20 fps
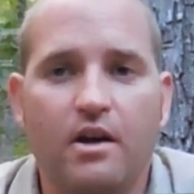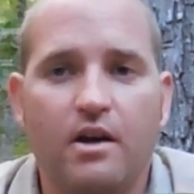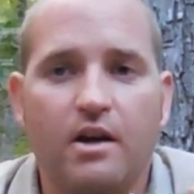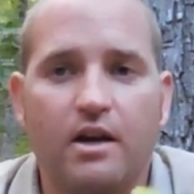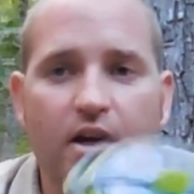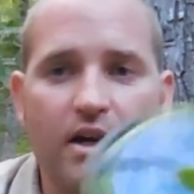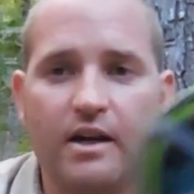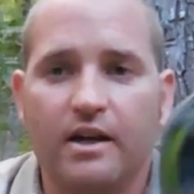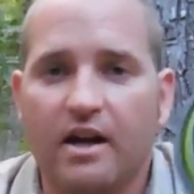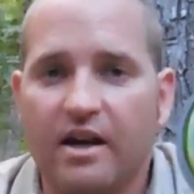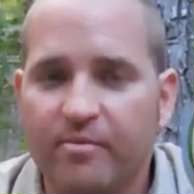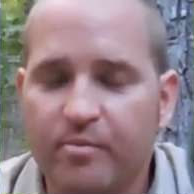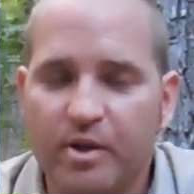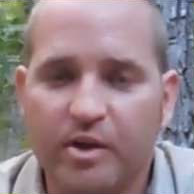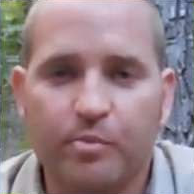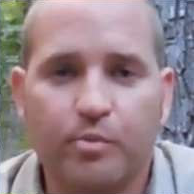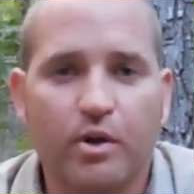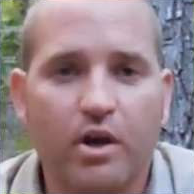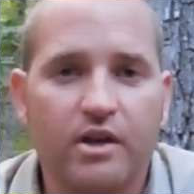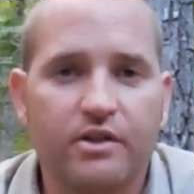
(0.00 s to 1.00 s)
And I've been
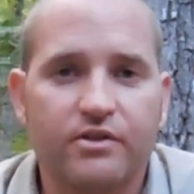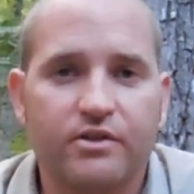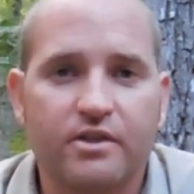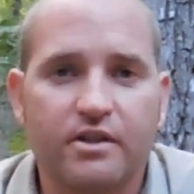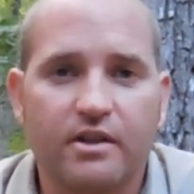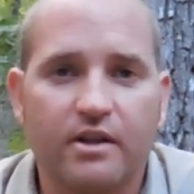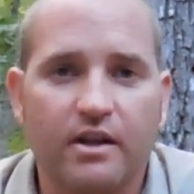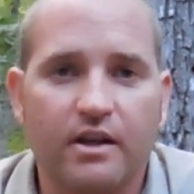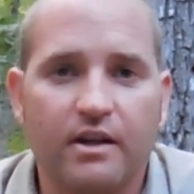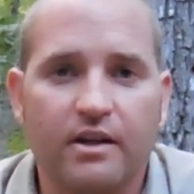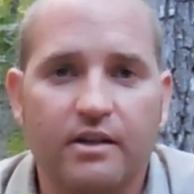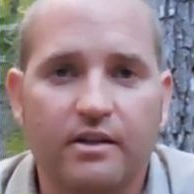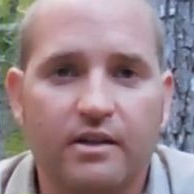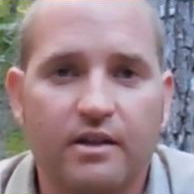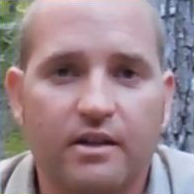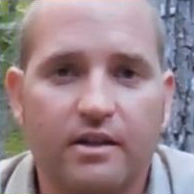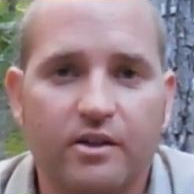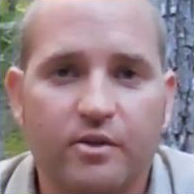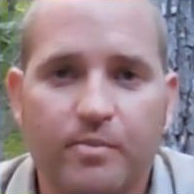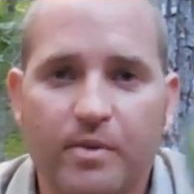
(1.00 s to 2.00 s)
impressed. And
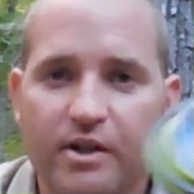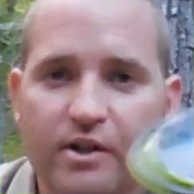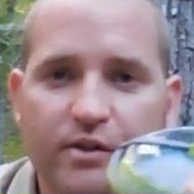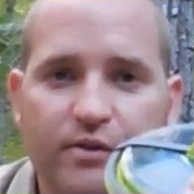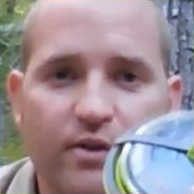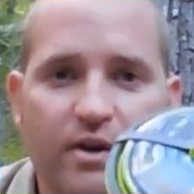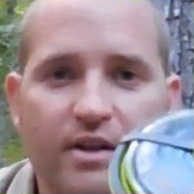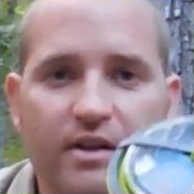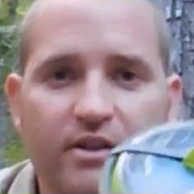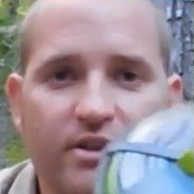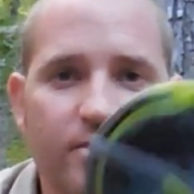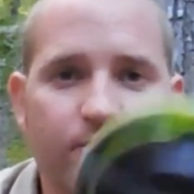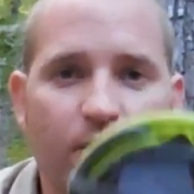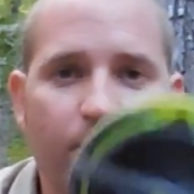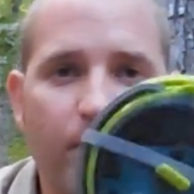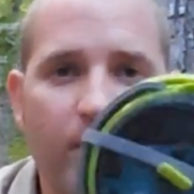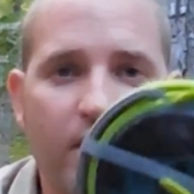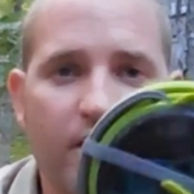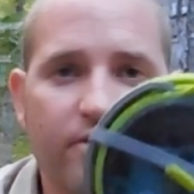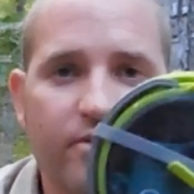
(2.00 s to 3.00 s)
you may just find this in my
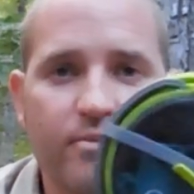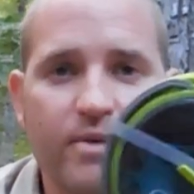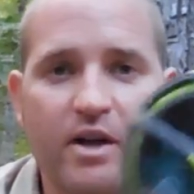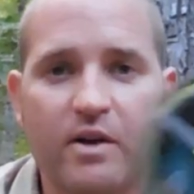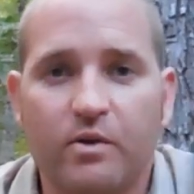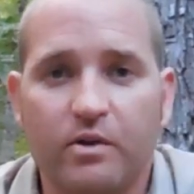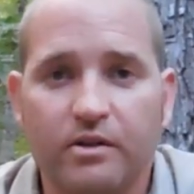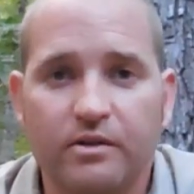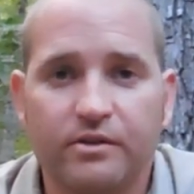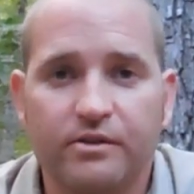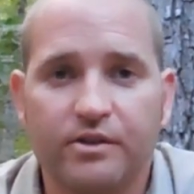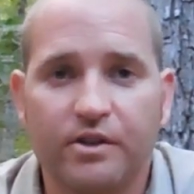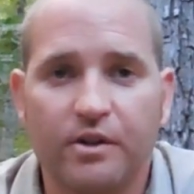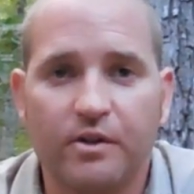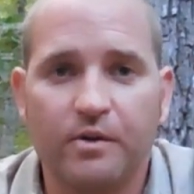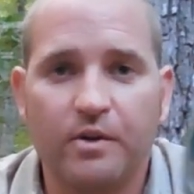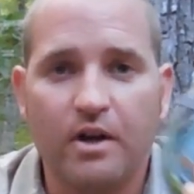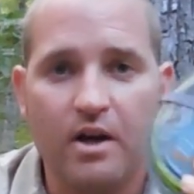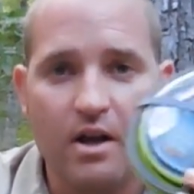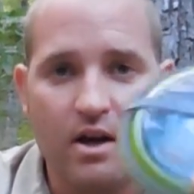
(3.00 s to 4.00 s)
pack from now on. So
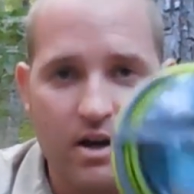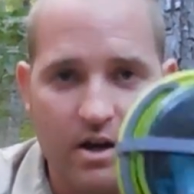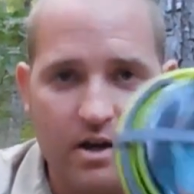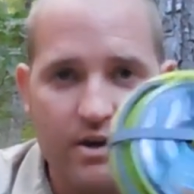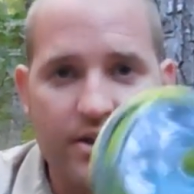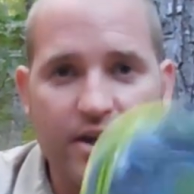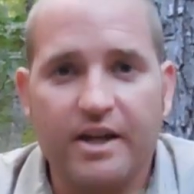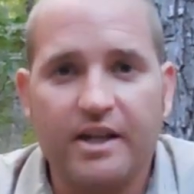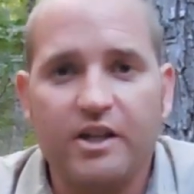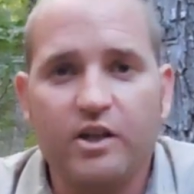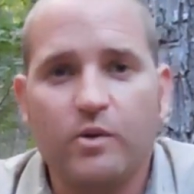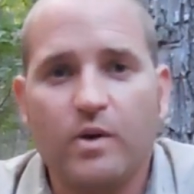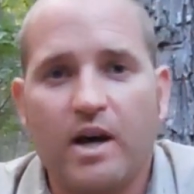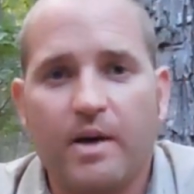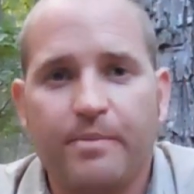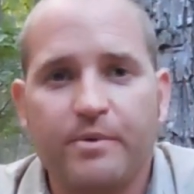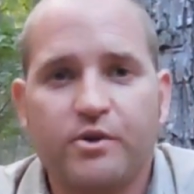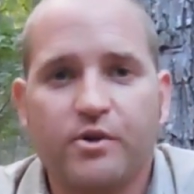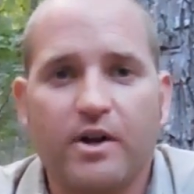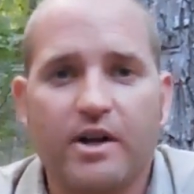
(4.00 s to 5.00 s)
thank you.
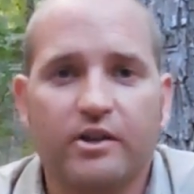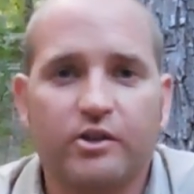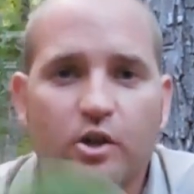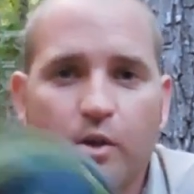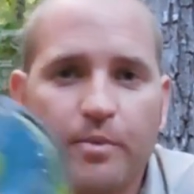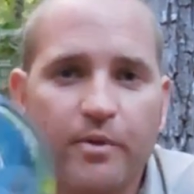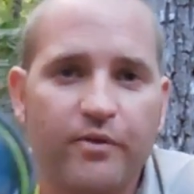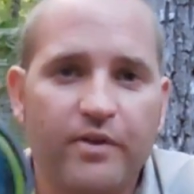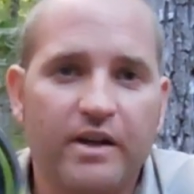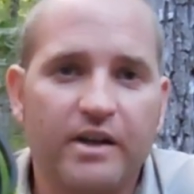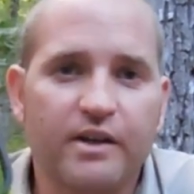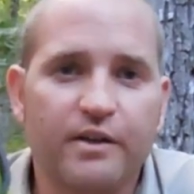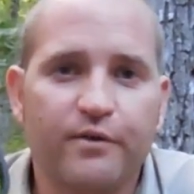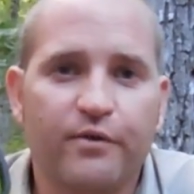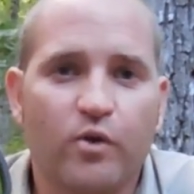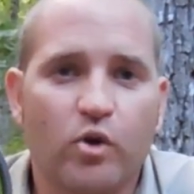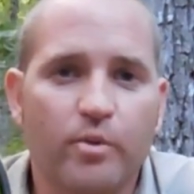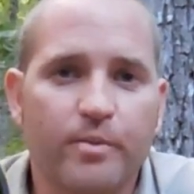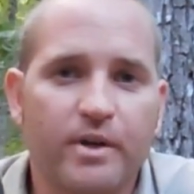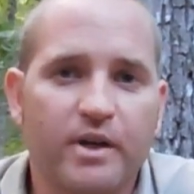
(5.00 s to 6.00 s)
Happy trails. Hope you found it
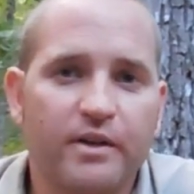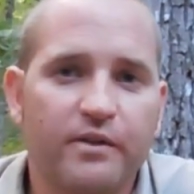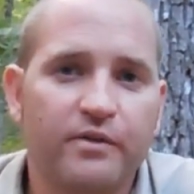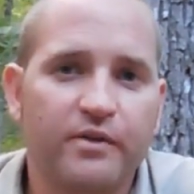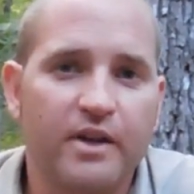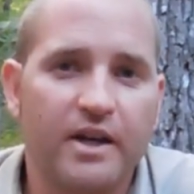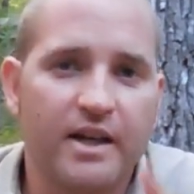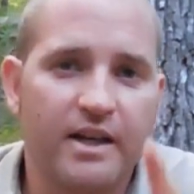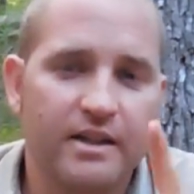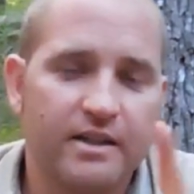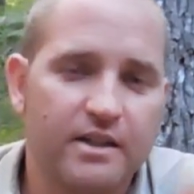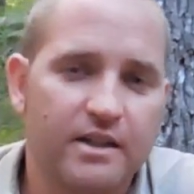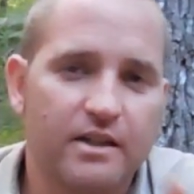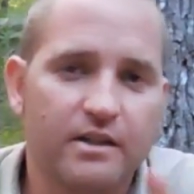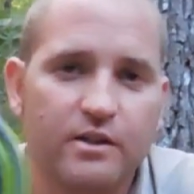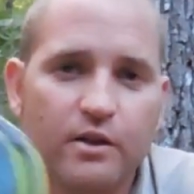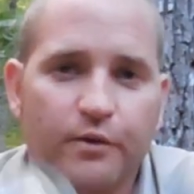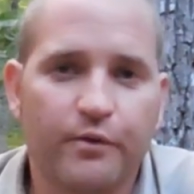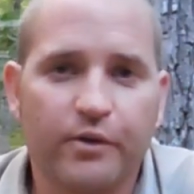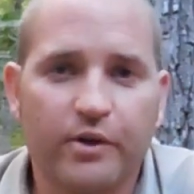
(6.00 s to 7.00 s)
informative. And
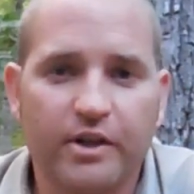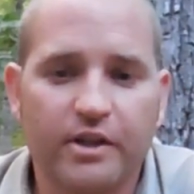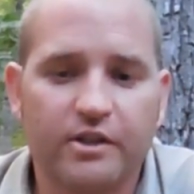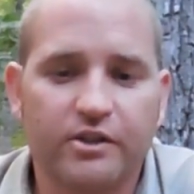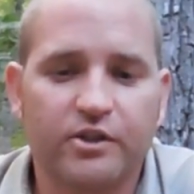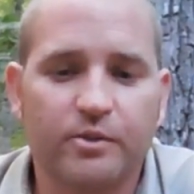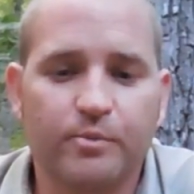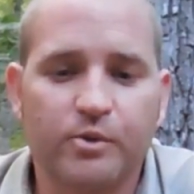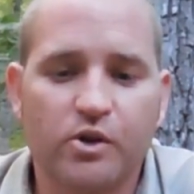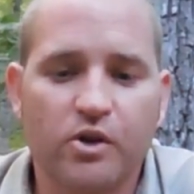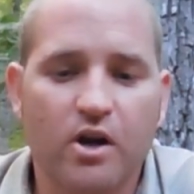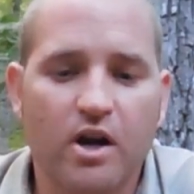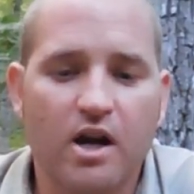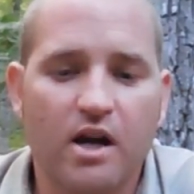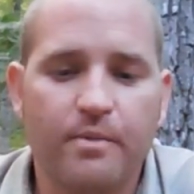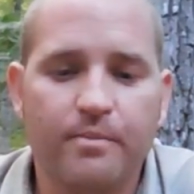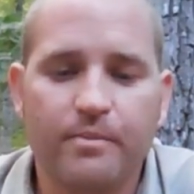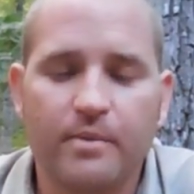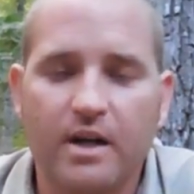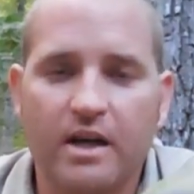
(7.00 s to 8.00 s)
don't forget to
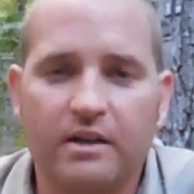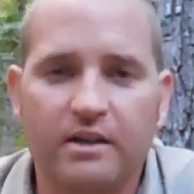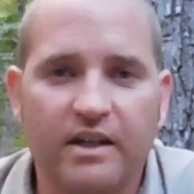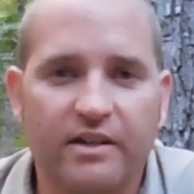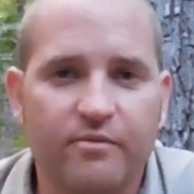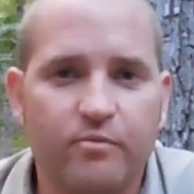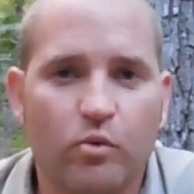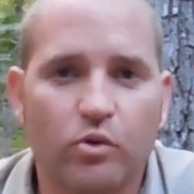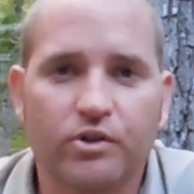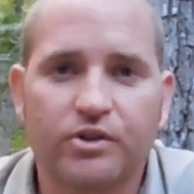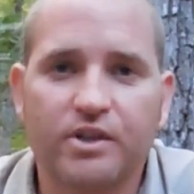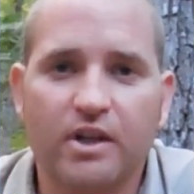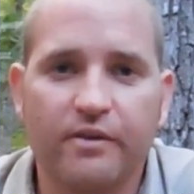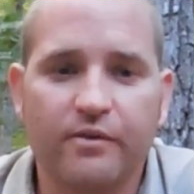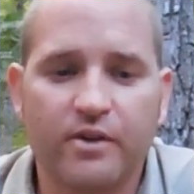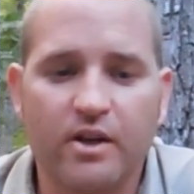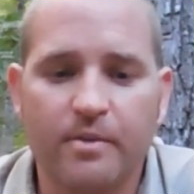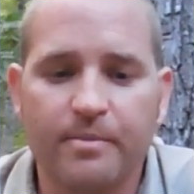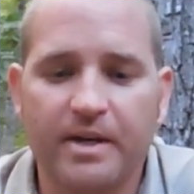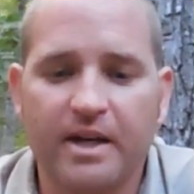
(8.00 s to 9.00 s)
subscribe. I'll have more stuff
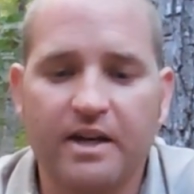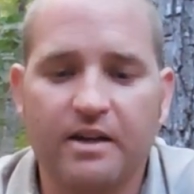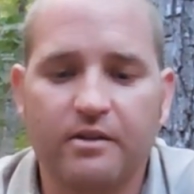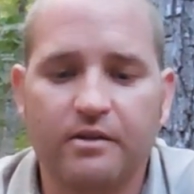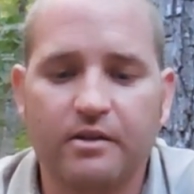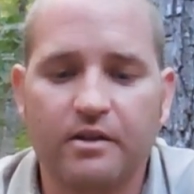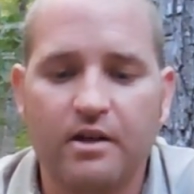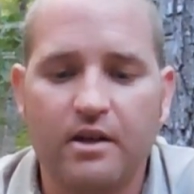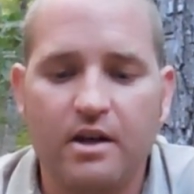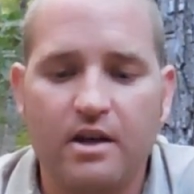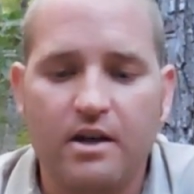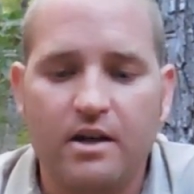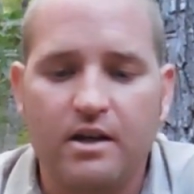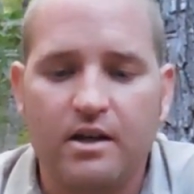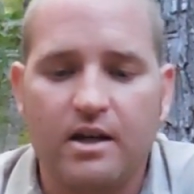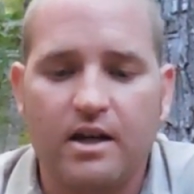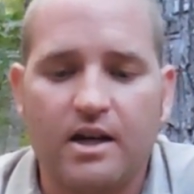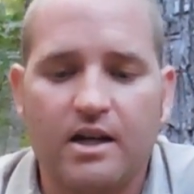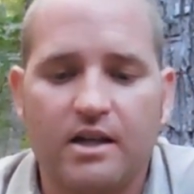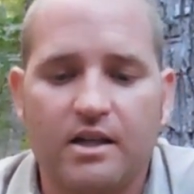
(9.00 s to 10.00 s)
coming out
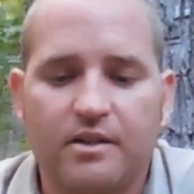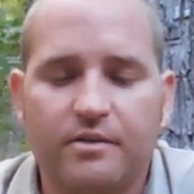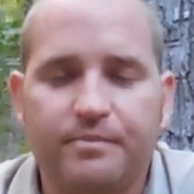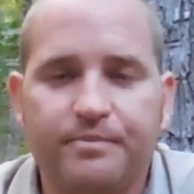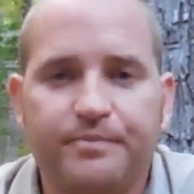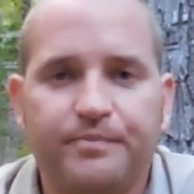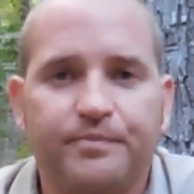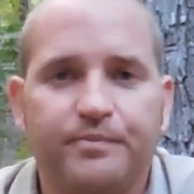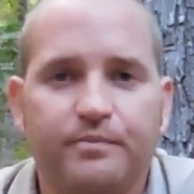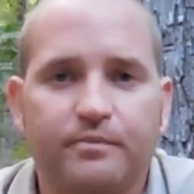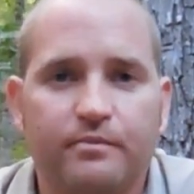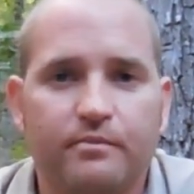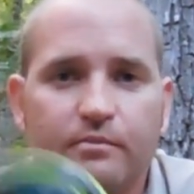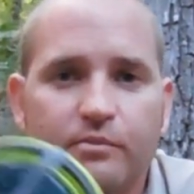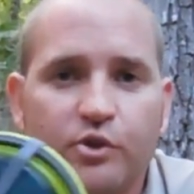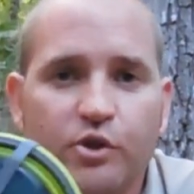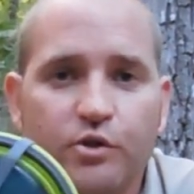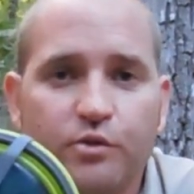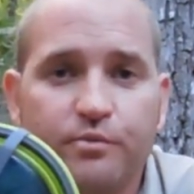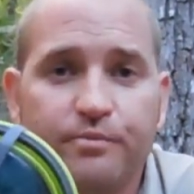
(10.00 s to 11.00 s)

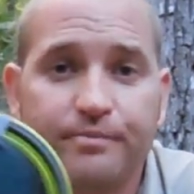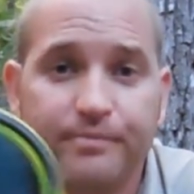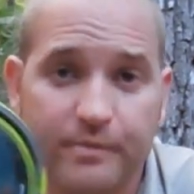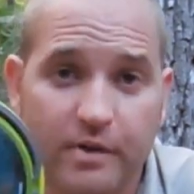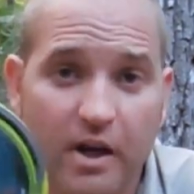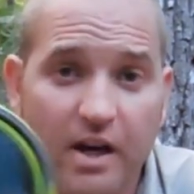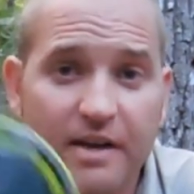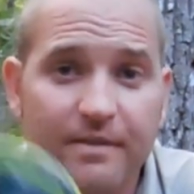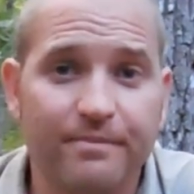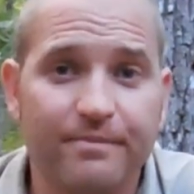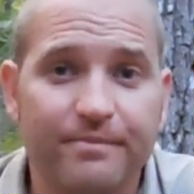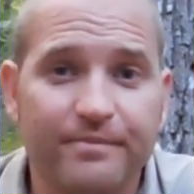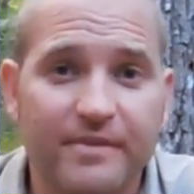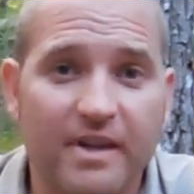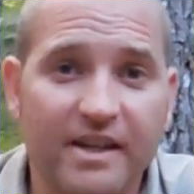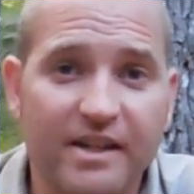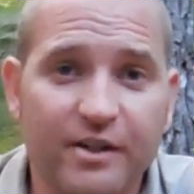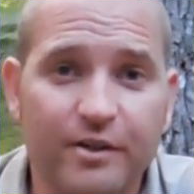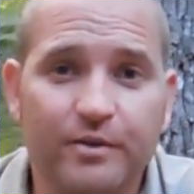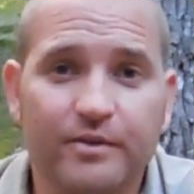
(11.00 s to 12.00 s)
soon. All right.
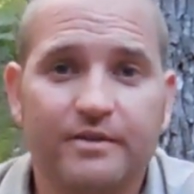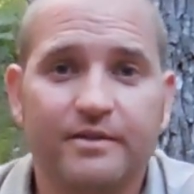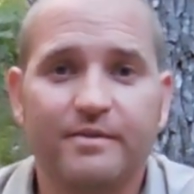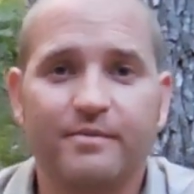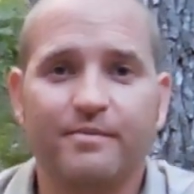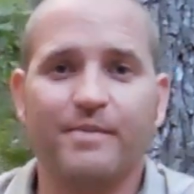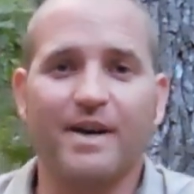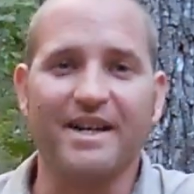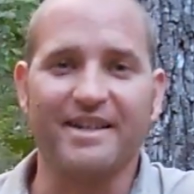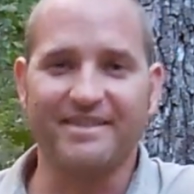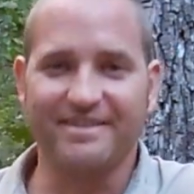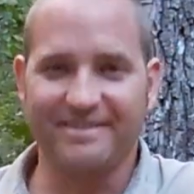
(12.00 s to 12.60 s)
Thank you. Bye.